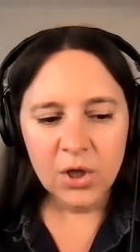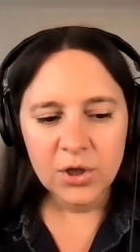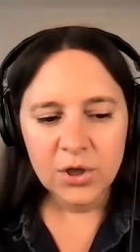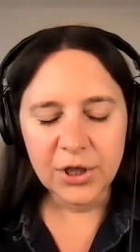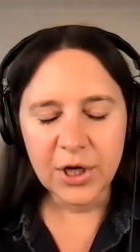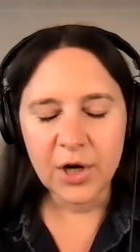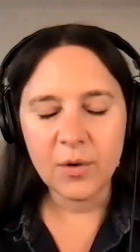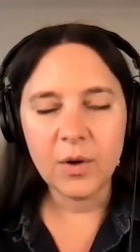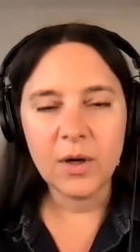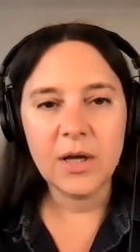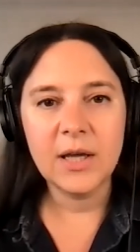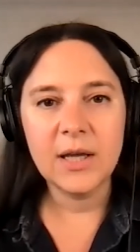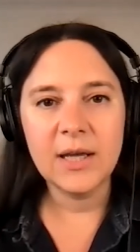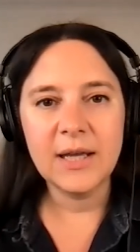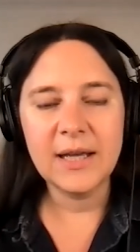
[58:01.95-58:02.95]
you know,
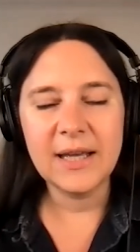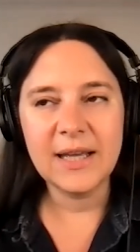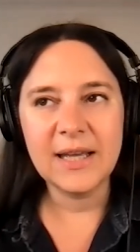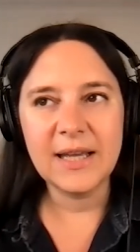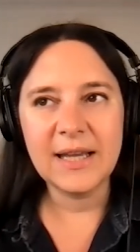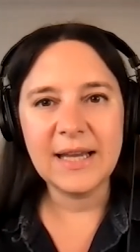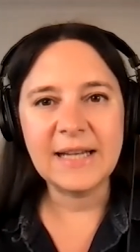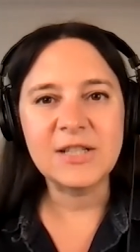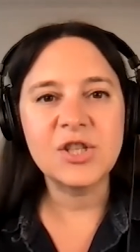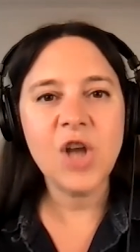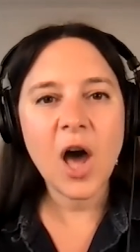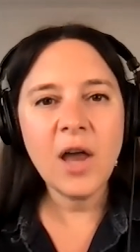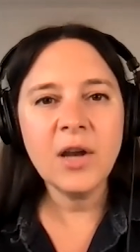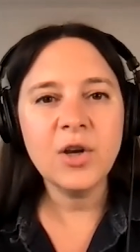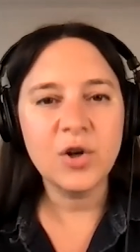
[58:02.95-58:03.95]
it's
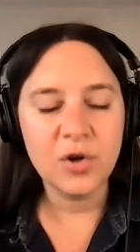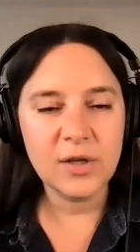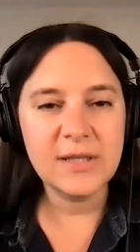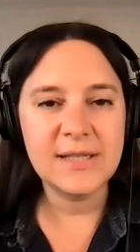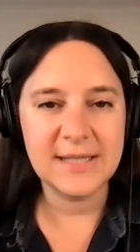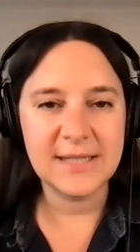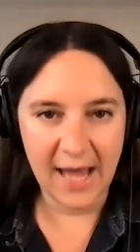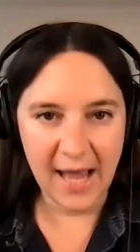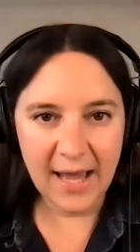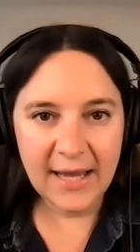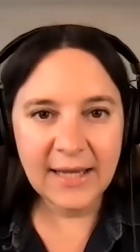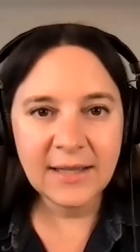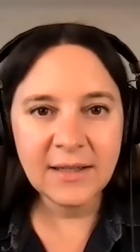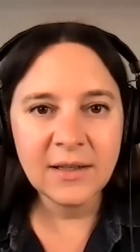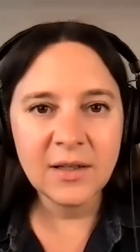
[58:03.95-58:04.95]
not a good
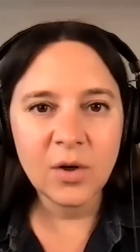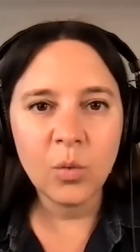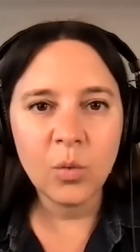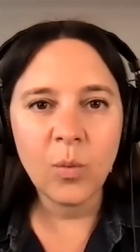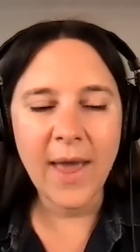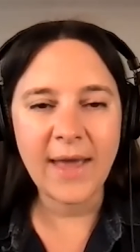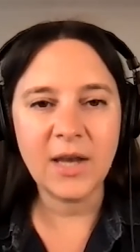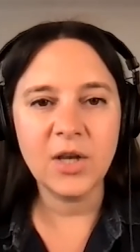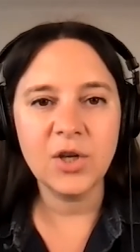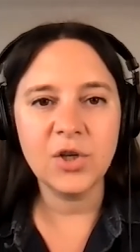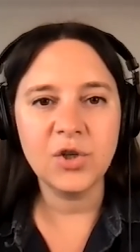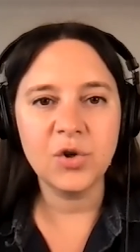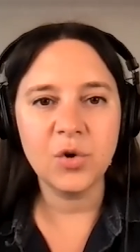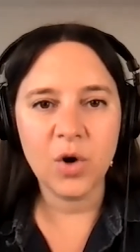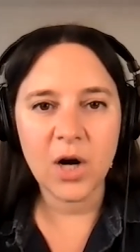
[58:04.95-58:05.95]
sign when
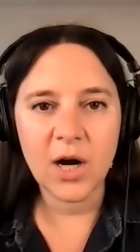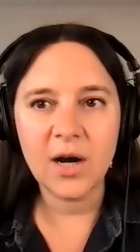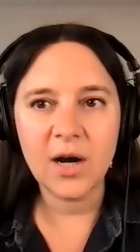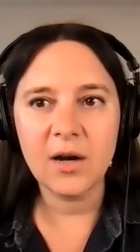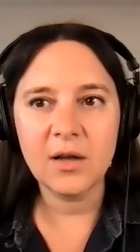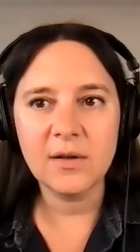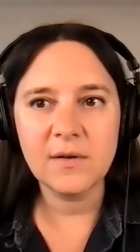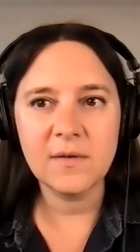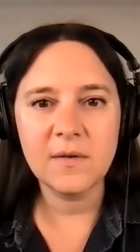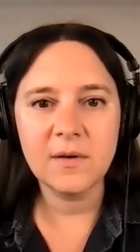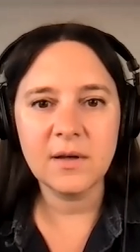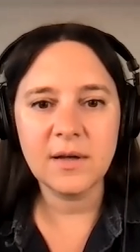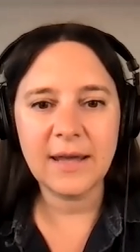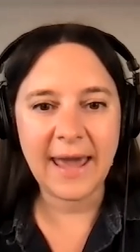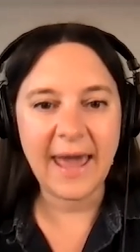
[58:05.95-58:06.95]
your
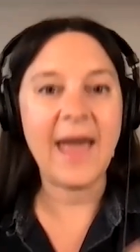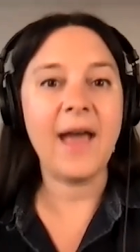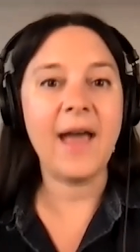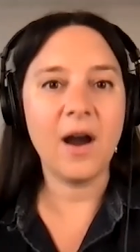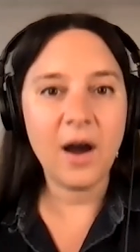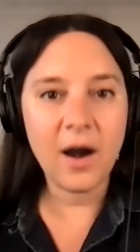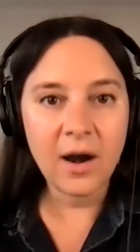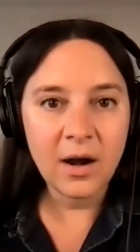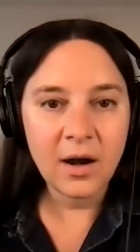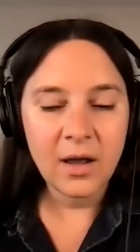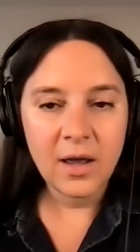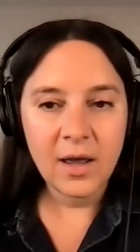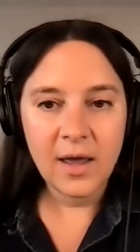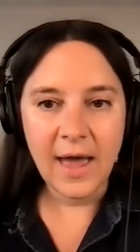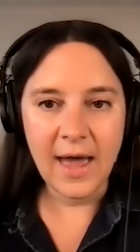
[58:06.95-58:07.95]

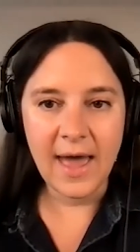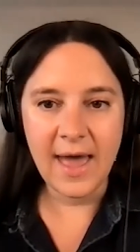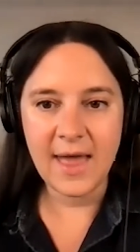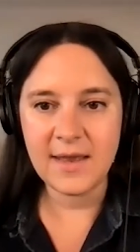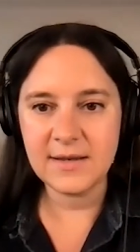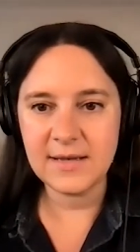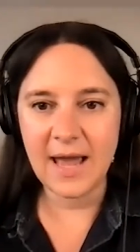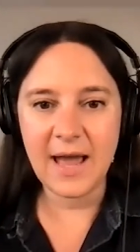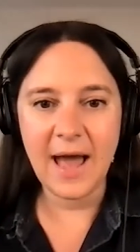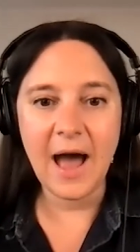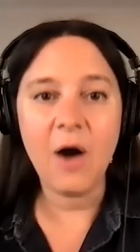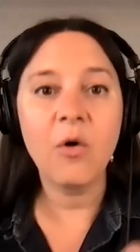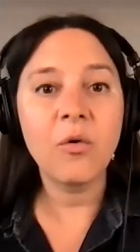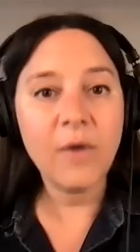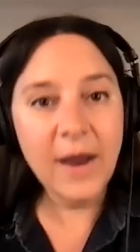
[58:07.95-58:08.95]
care and
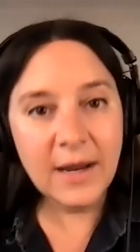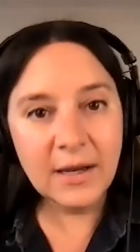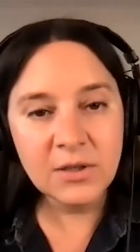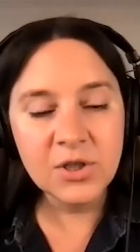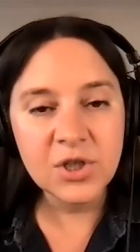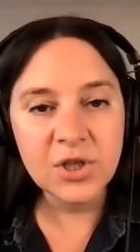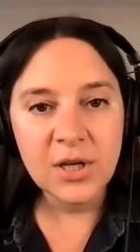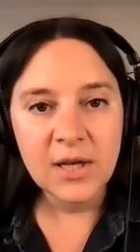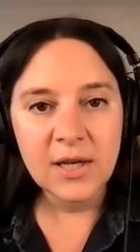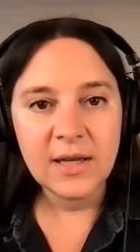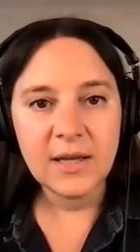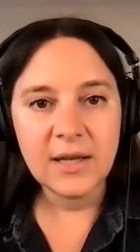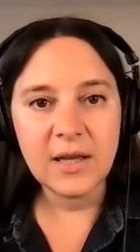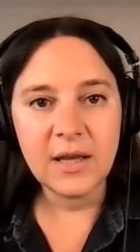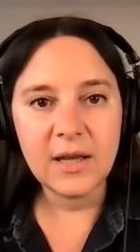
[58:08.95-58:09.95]
outrage
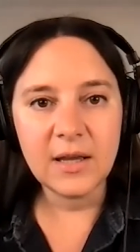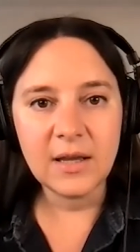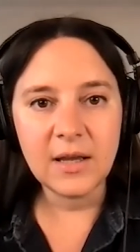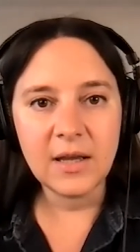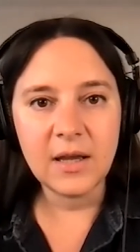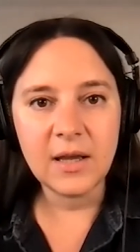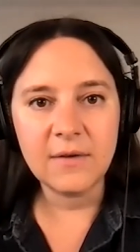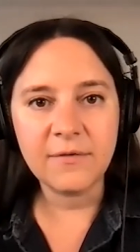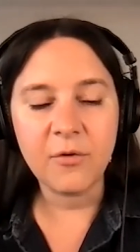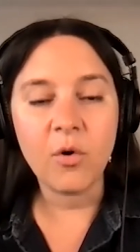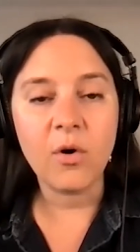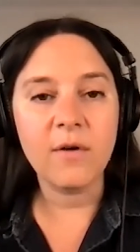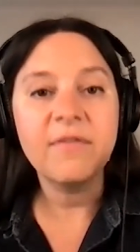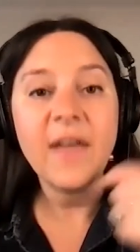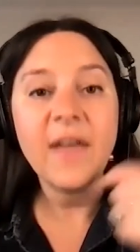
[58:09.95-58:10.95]

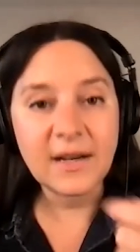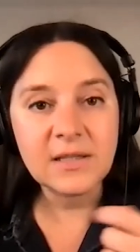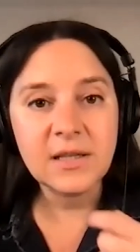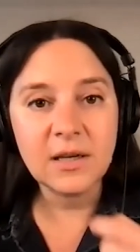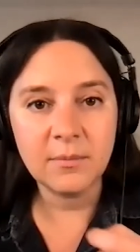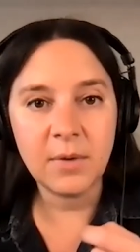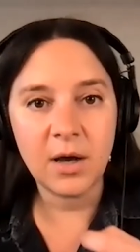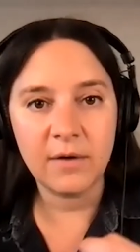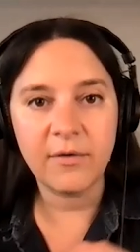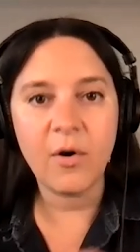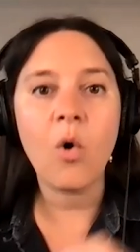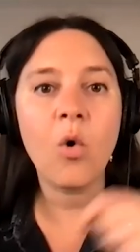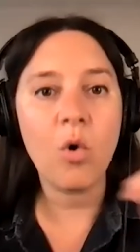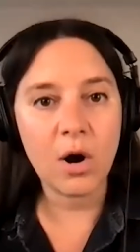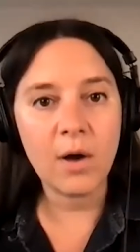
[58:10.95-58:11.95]
for a victim of a
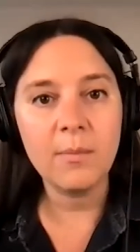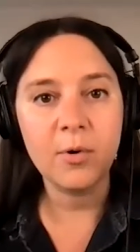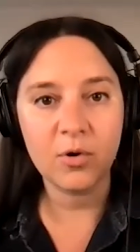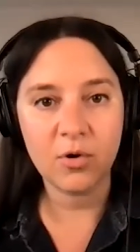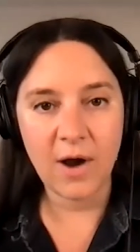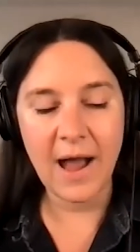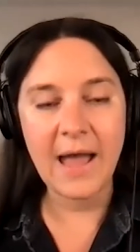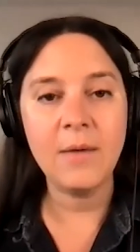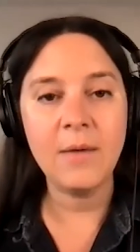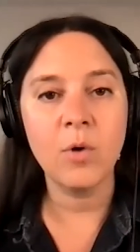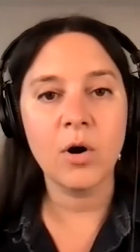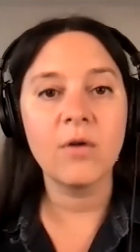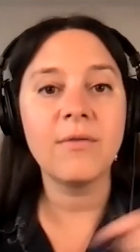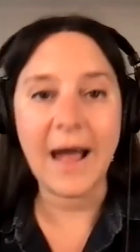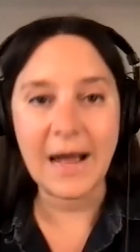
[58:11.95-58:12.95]
horrible crime
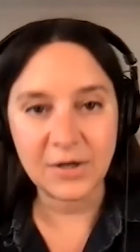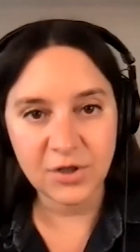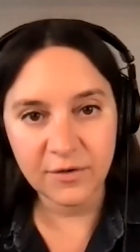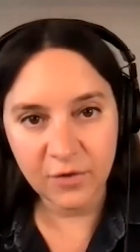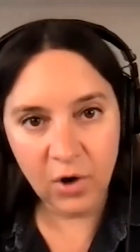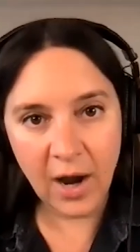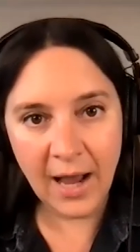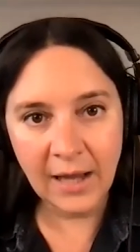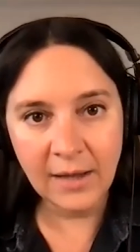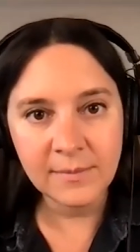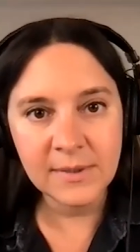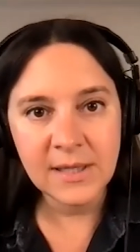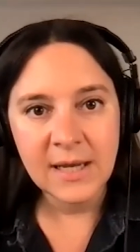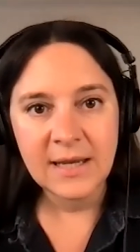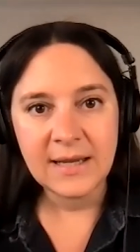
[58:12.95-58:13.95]
or a rash of
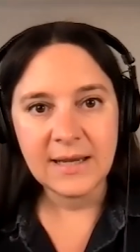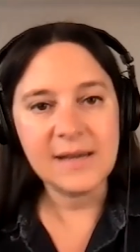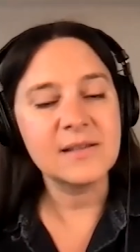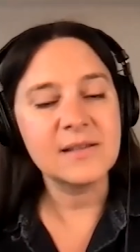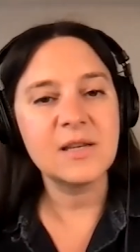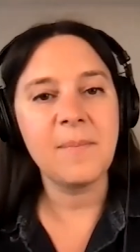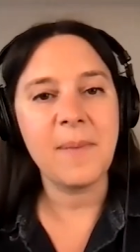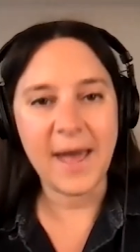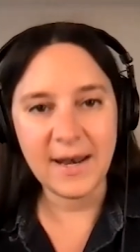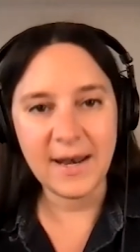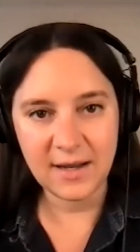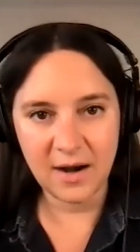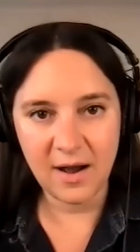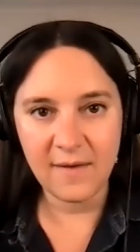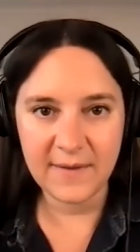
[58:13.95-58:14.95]
crimes is
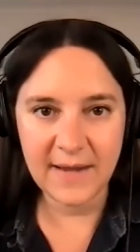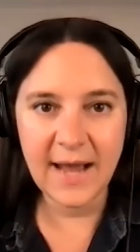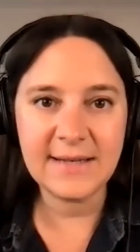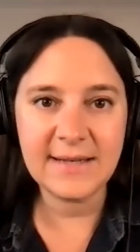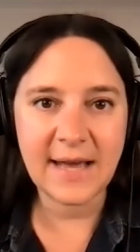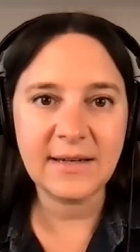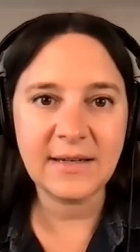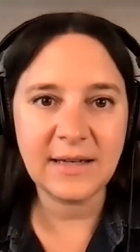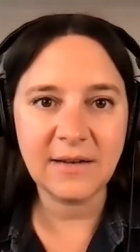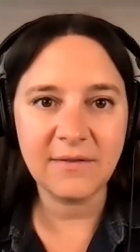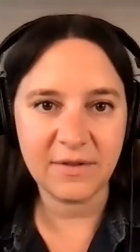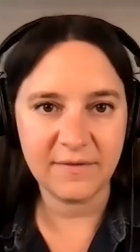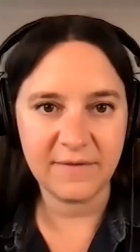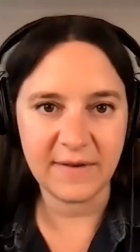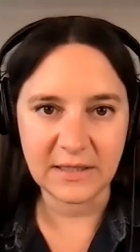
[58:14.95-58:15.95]
dependent on the identity
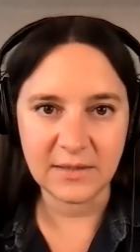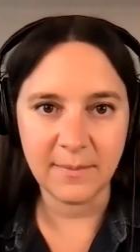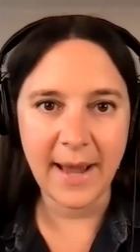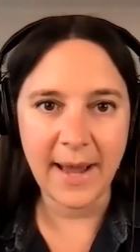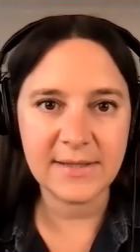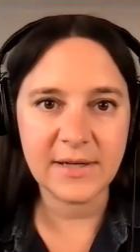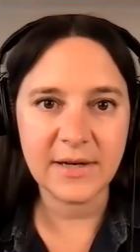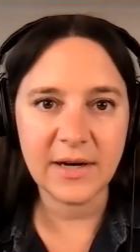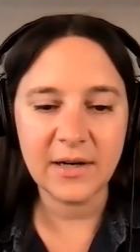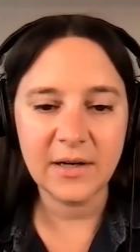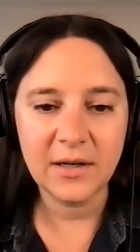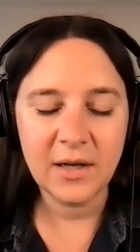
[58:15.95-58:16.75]
of the victimizer.